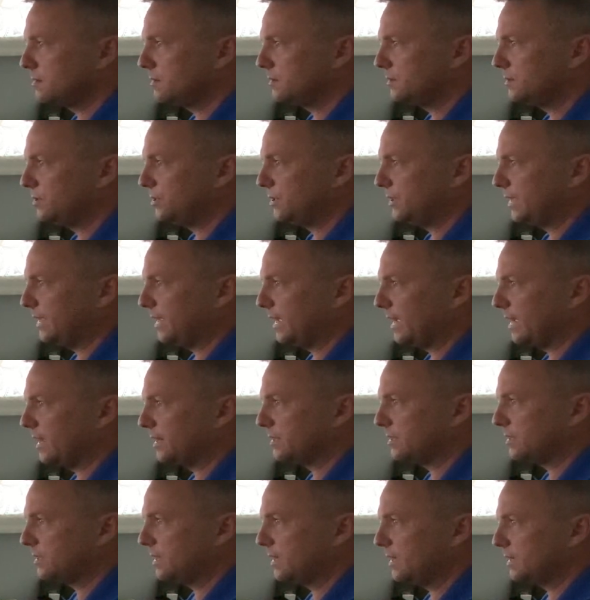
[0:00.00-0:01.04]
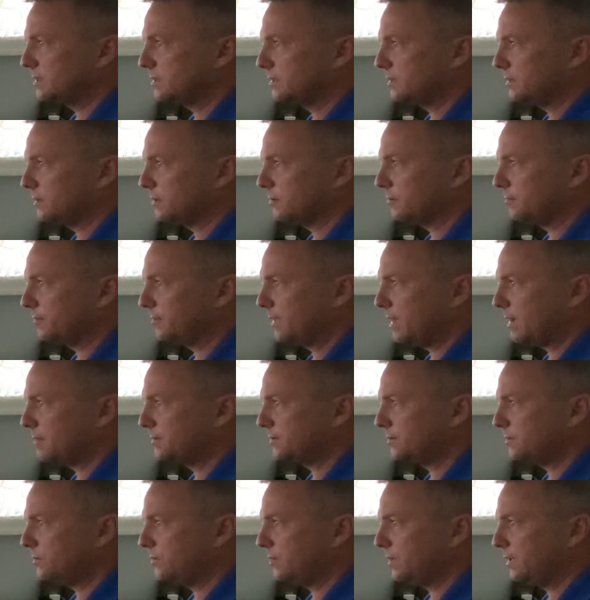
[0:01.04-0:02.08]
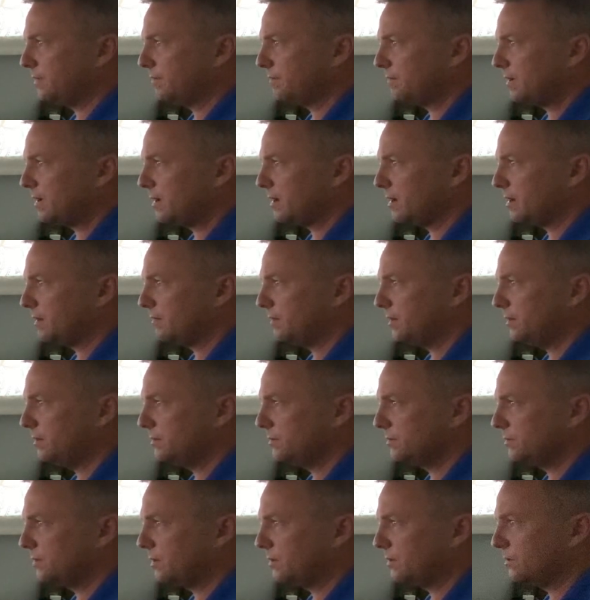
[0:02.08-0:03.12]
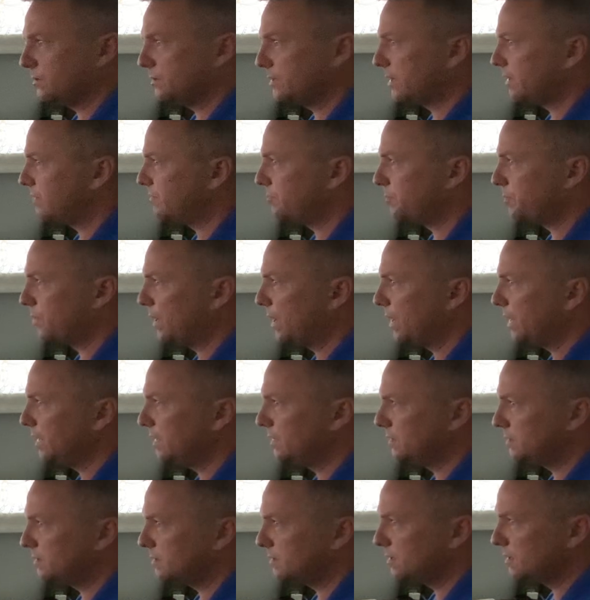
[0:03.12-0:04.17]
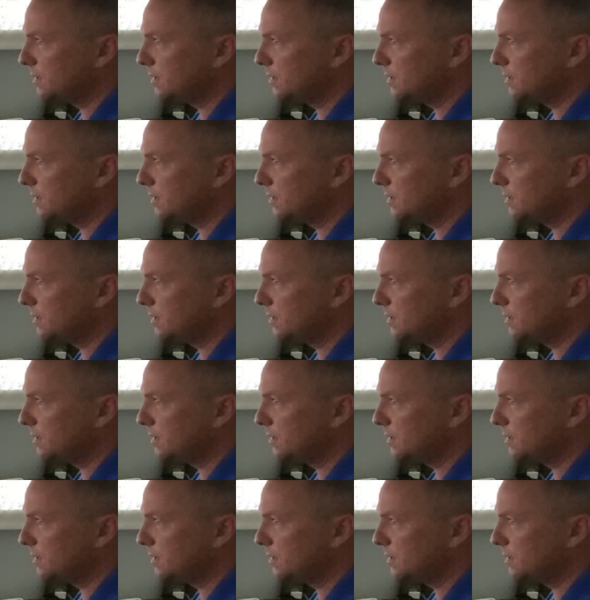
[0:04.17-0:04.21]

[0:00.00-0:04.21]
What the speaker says: G-cache, glide slope, flaps 25, heels, toes off, brakes.